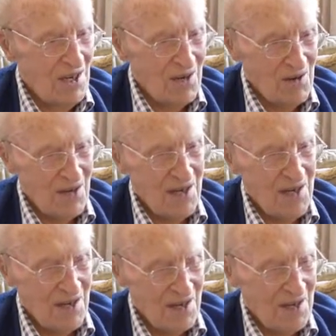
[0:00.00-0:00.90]

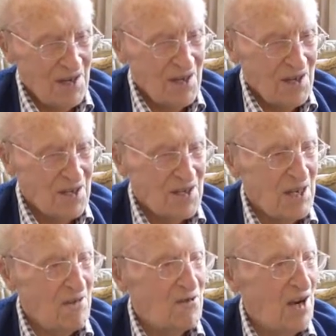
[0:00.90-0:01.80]
with uh,
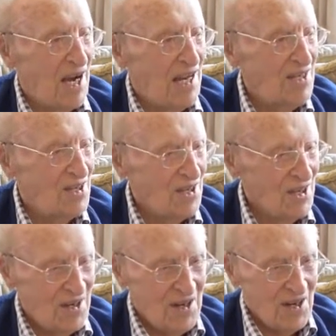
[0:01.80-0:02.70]
stiff rice
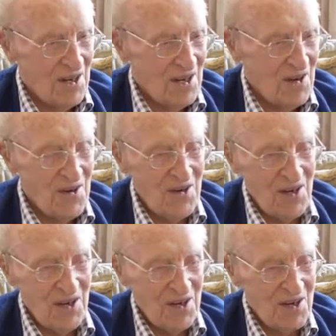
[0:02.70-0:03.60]
and
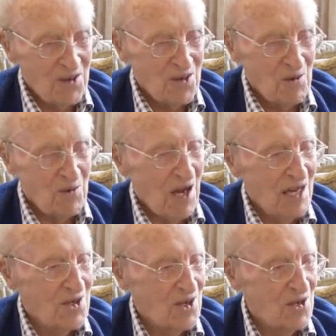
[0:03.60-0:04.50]
uh, some
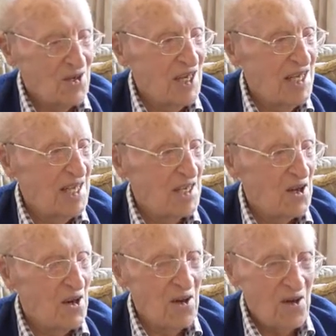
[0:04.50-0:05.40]
rice you couldn't eat at
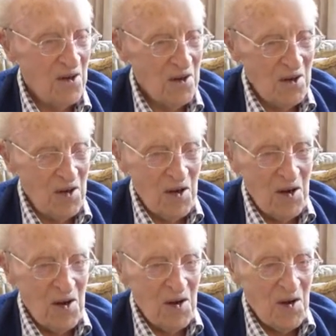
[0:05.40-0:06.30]
all.
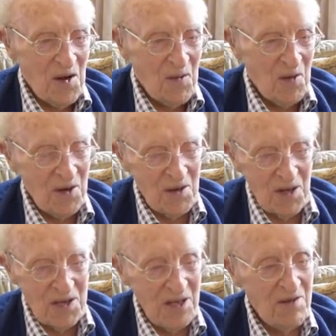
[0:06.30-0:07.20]
But
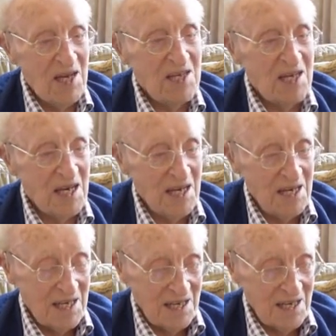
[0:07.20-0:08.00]
uh, they eventually